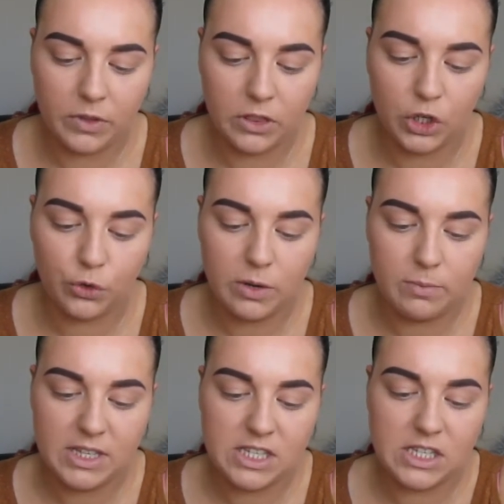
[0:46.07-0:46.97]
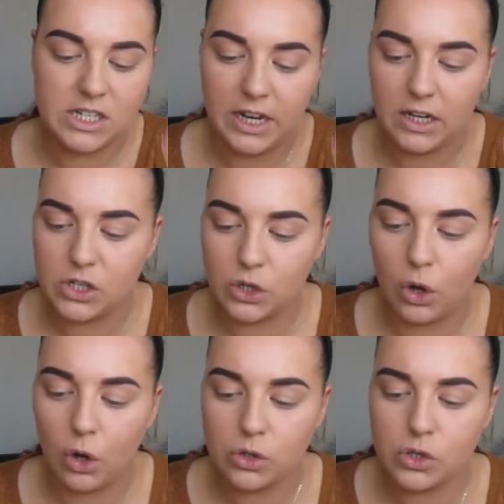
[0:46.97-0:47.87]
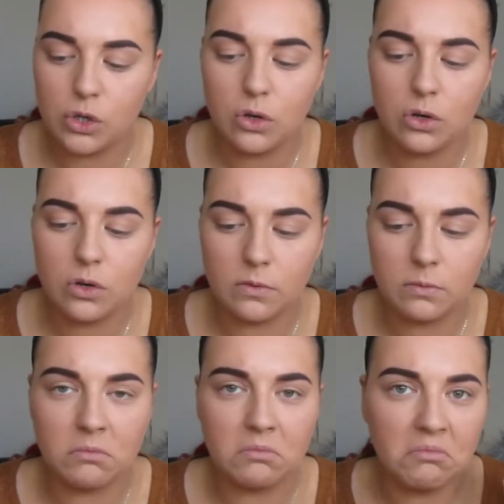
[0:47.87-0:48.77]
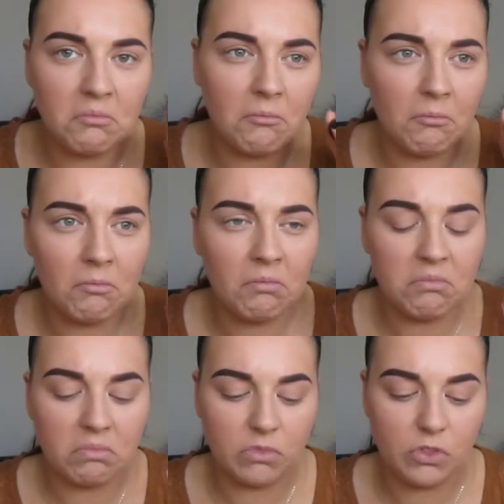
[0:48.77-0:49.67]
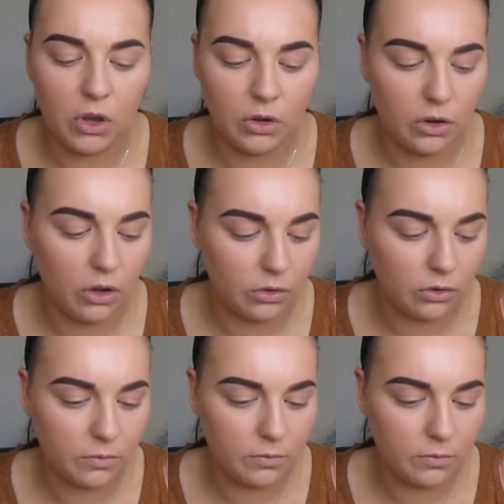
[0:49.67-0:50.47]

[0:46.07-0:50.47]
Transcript: the creamy stick, to contour. Don't know.